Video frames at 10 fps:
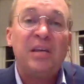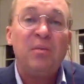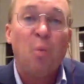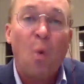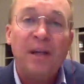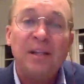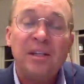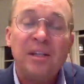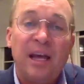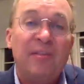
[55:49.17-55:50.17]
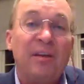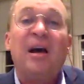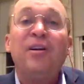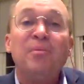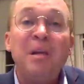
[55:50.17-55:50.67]
He wanted to have. He
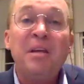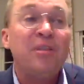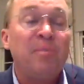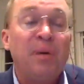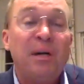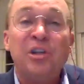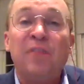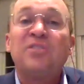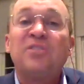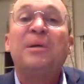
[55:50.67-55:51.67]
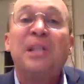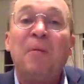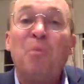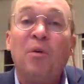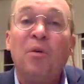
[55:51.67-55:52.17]
hired me for the budget office because I'm a
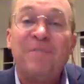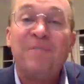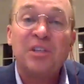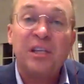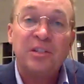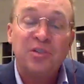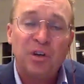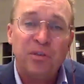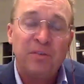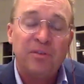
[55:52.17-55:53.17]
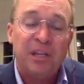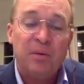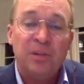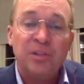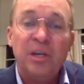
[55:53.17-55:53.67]
lot more fiscally conservative than he
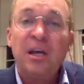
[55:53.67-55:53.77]
was.